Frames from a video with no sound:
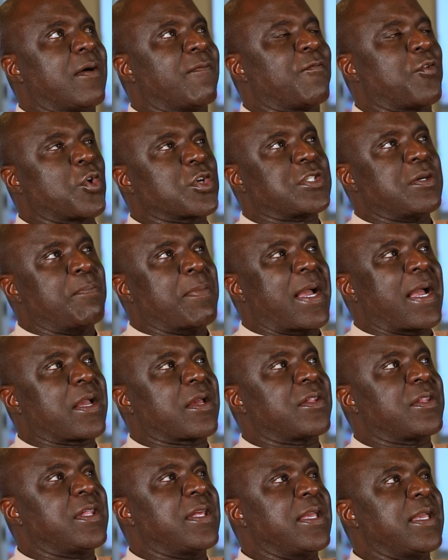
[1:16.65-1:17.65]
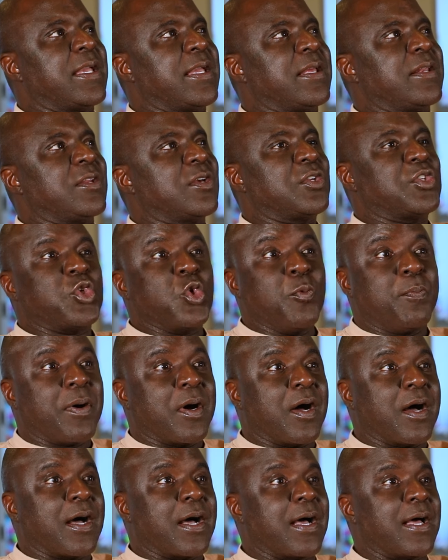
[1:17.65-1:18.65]
Fortune Magazine, the
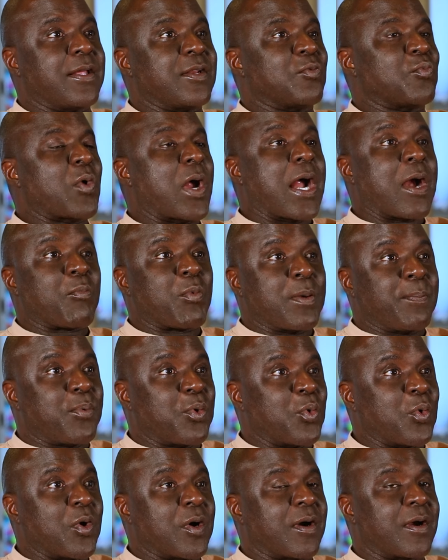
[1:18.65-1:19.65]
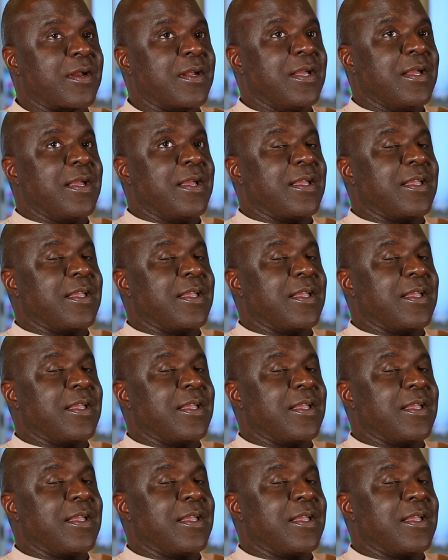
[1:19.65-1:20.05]
DuPont, Rob Report.